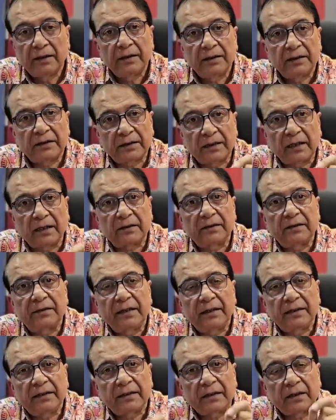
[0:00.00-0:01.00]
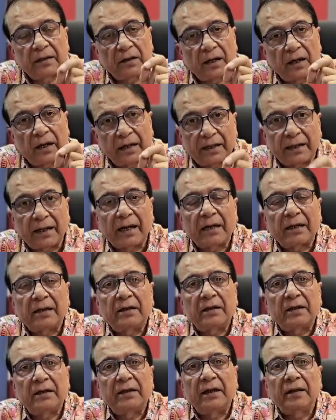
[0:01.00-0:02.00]
Stuxnet attack
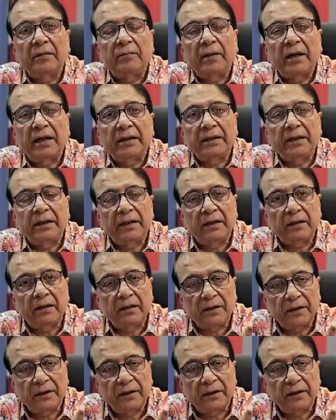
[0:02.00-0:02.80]
done by the